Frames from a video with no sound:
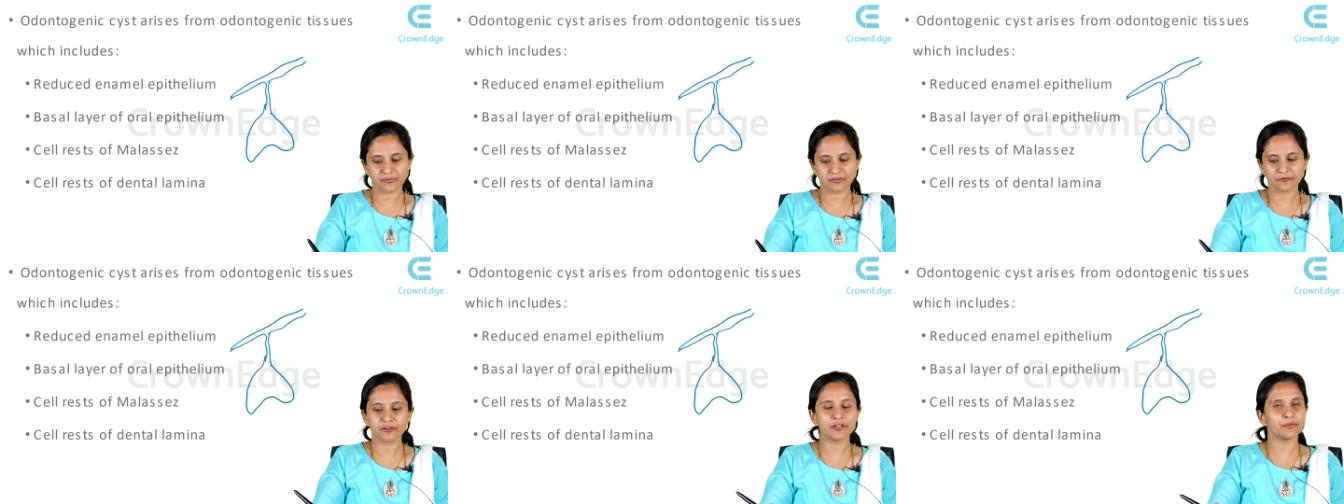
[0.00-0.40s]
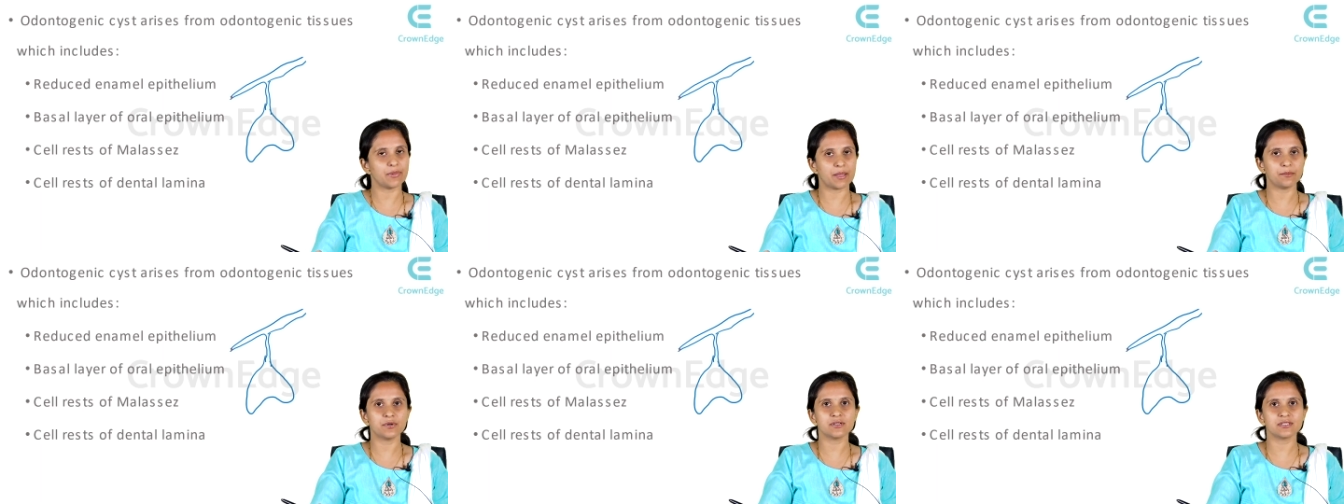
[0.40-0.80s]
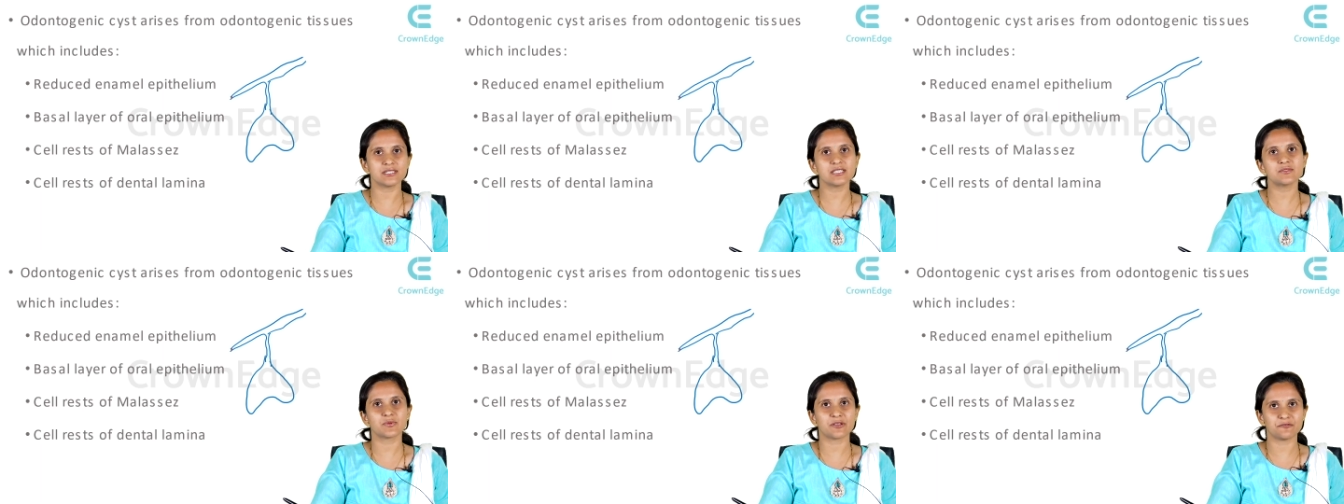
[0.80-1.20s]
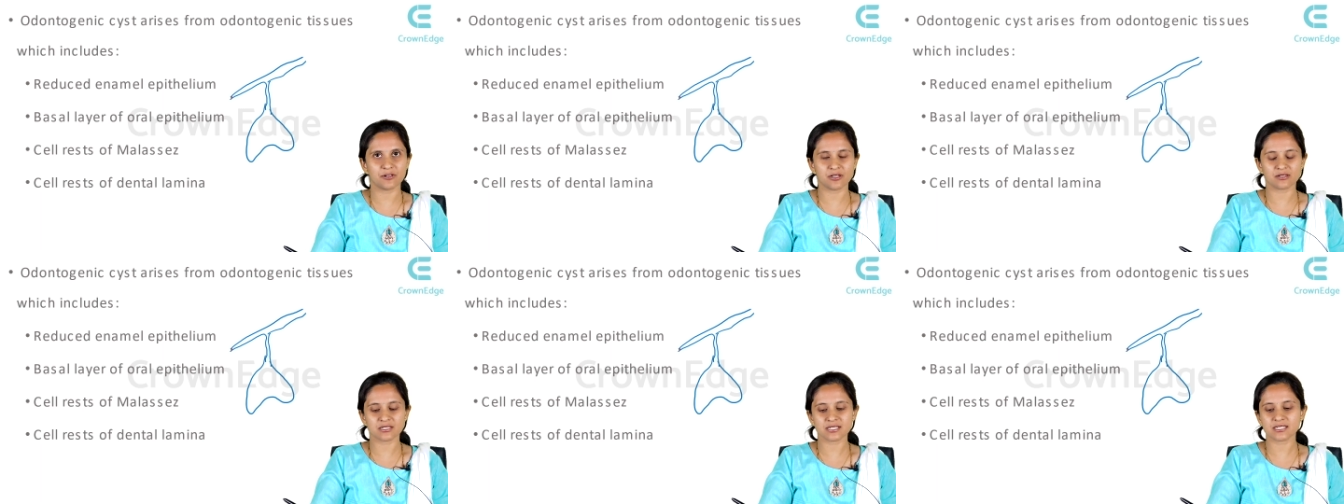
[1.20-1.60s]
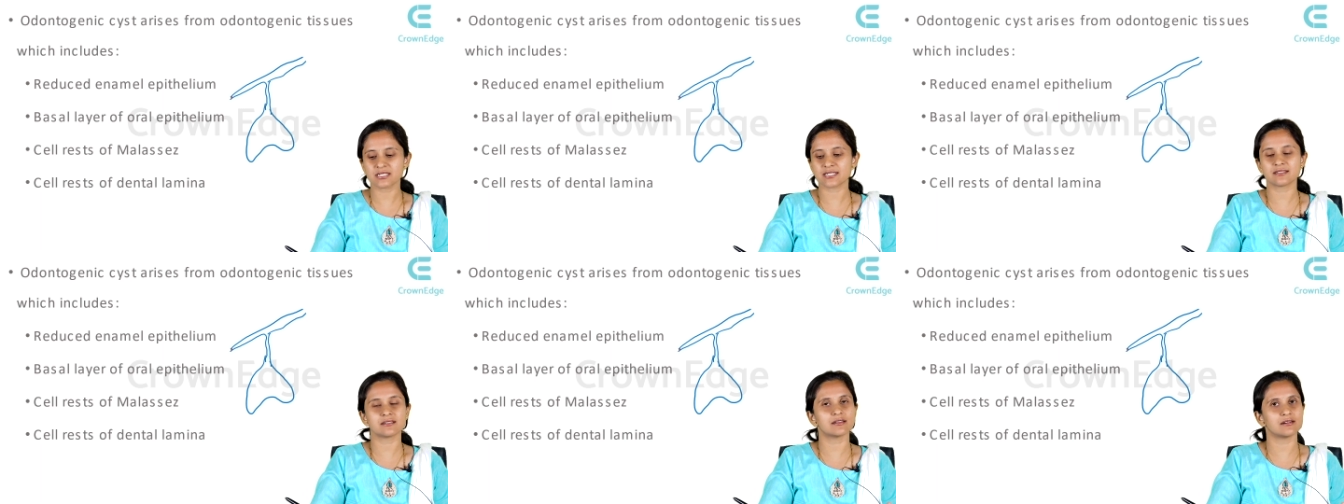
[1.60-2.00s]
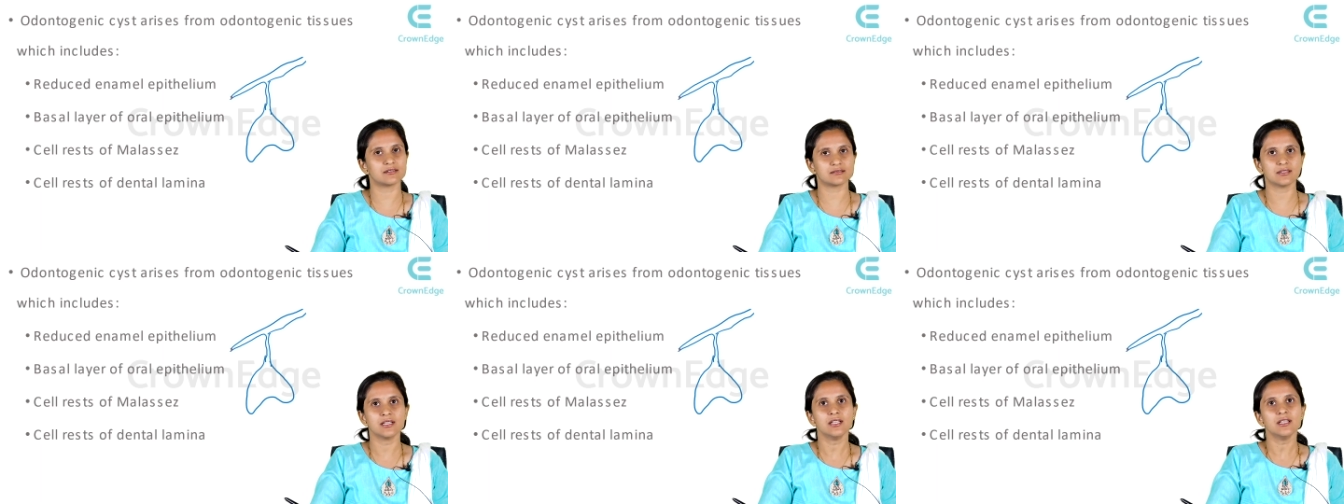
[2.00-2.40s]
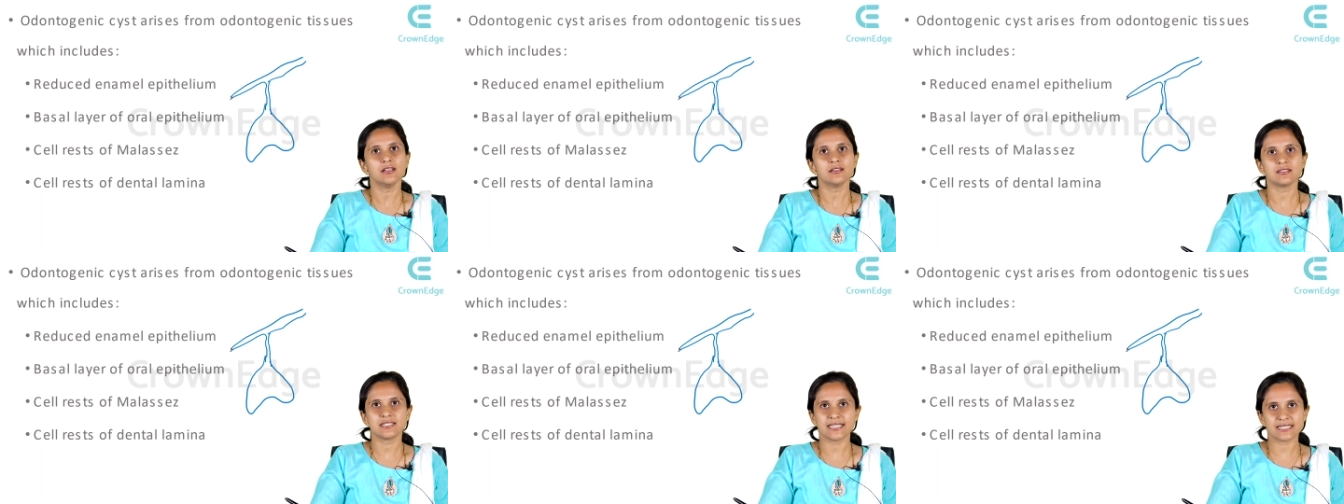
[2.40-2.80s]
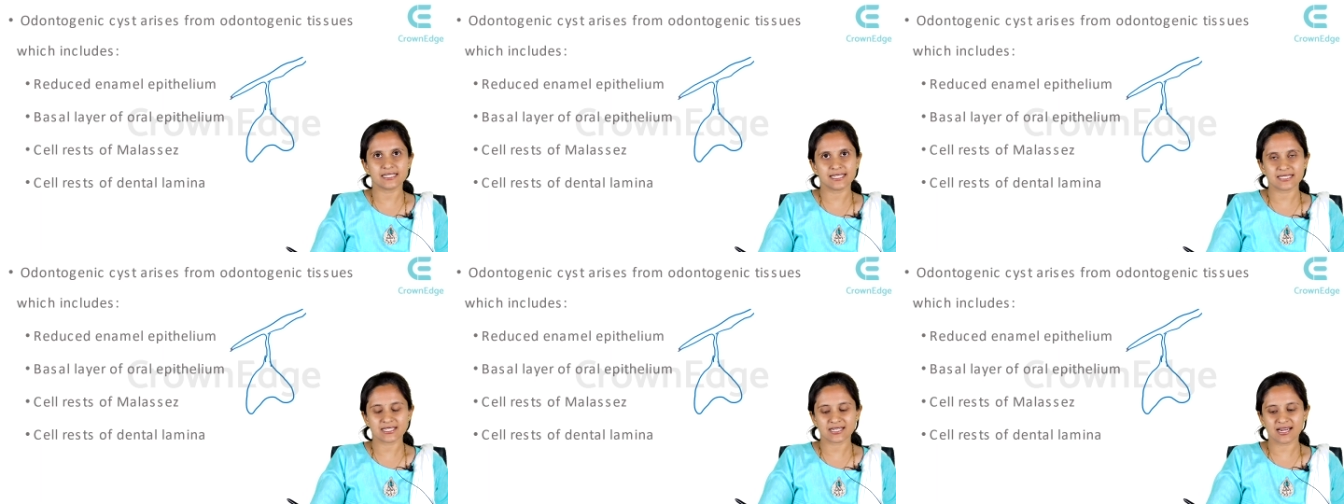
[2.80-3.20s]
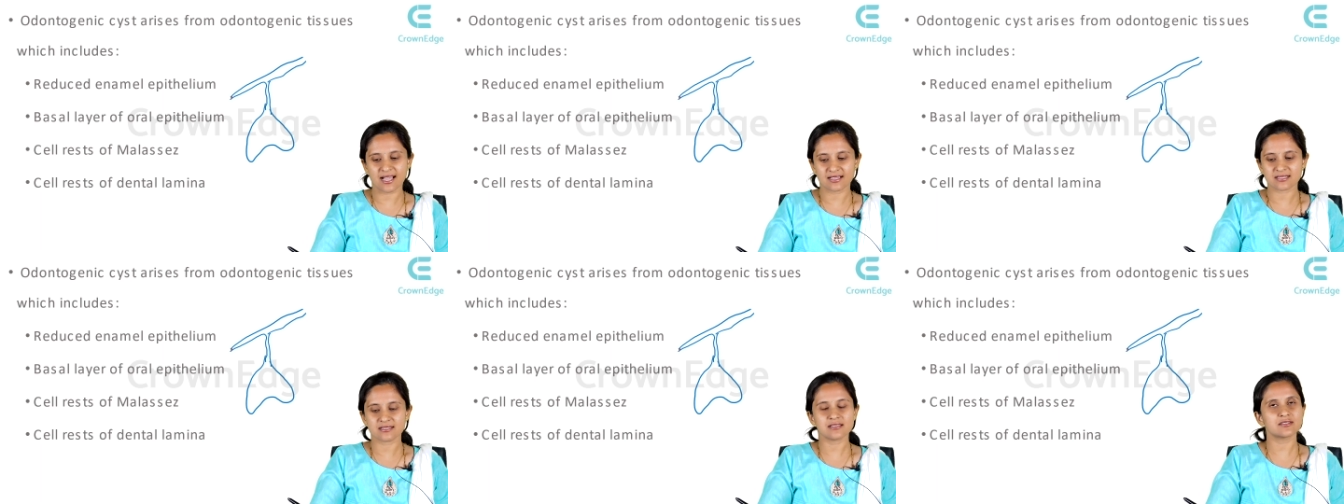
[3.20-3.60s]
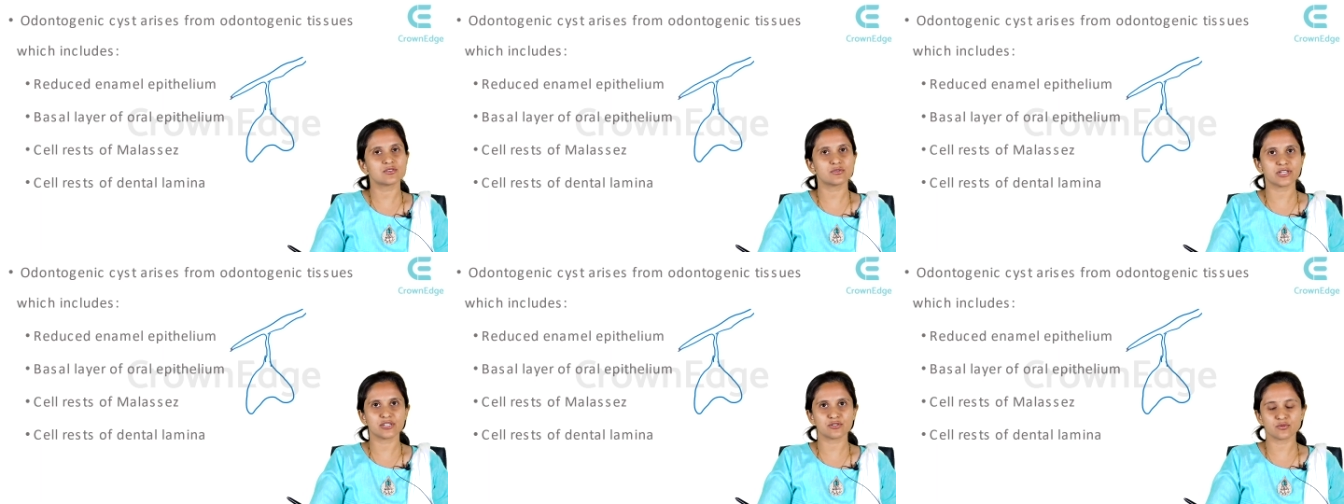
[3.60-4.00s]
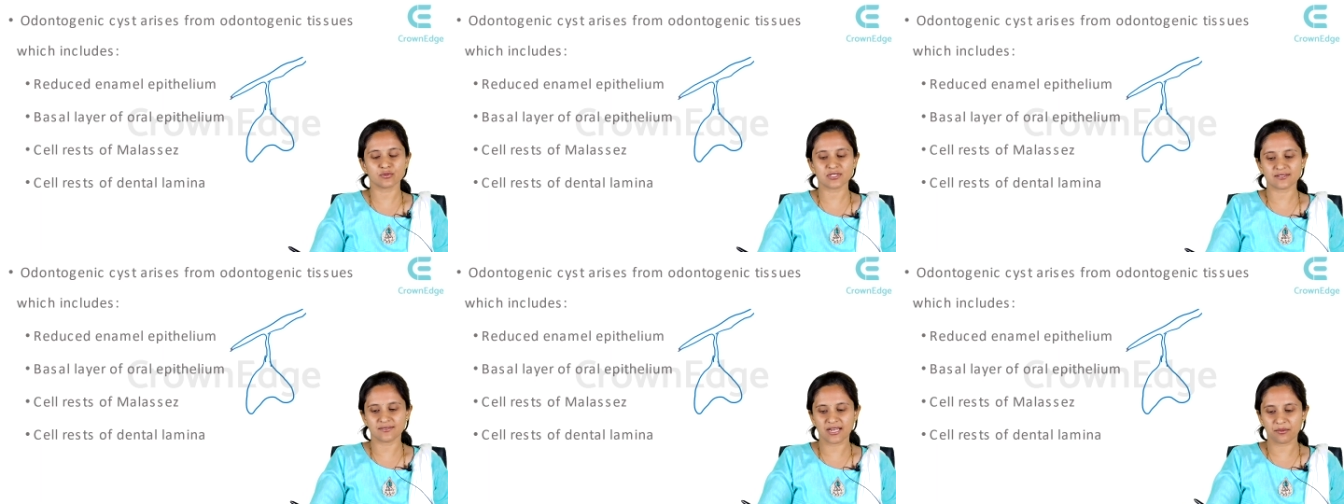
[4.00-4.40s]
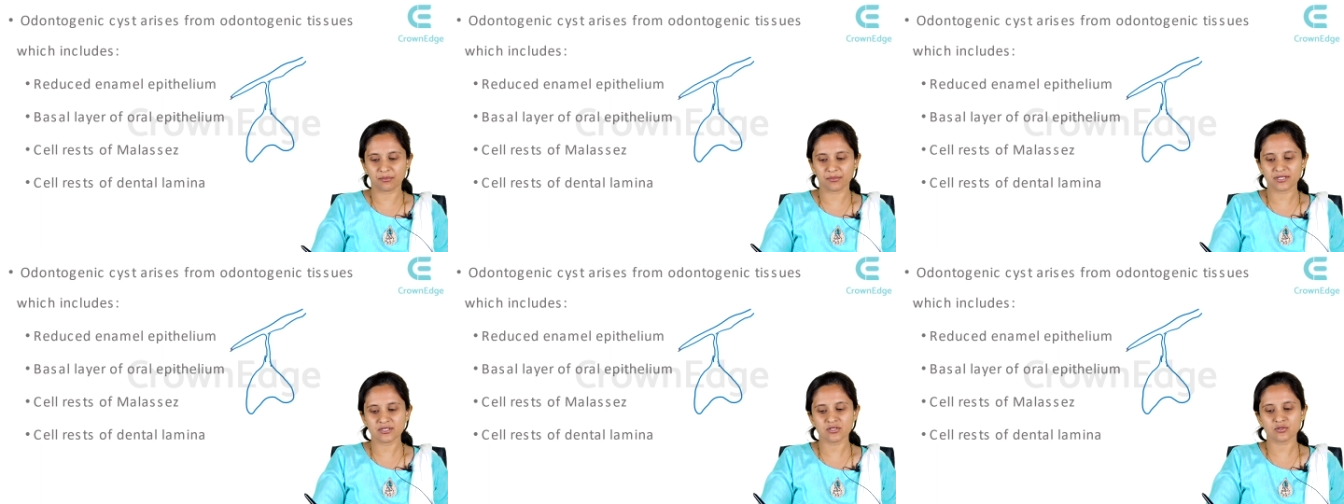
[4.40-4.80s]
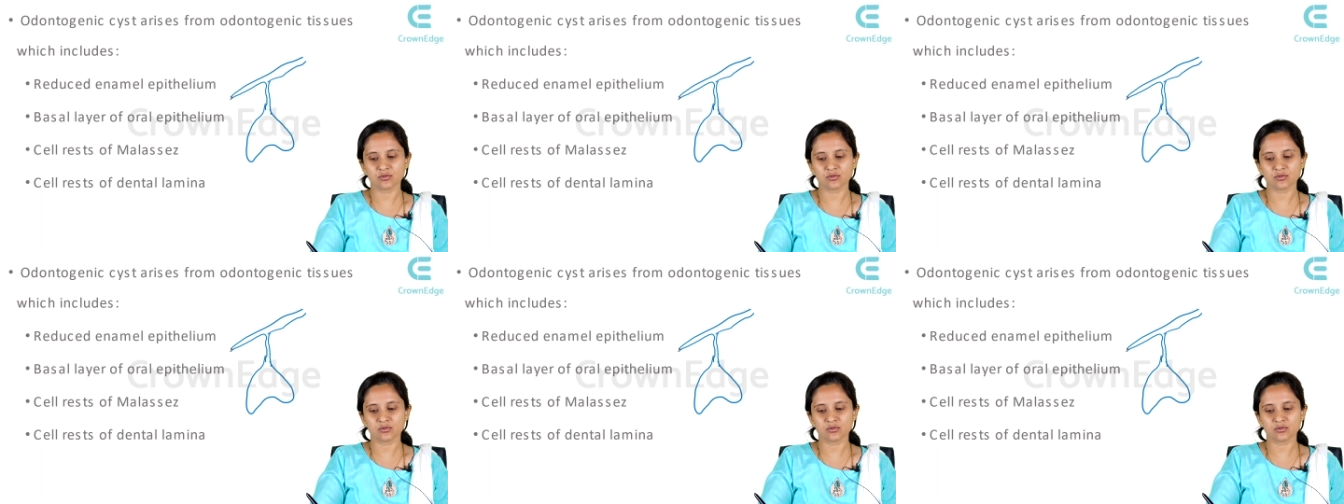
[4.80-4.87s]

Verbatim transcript: We remember this, we have learnt it in uh, D A D H classes during tooth development.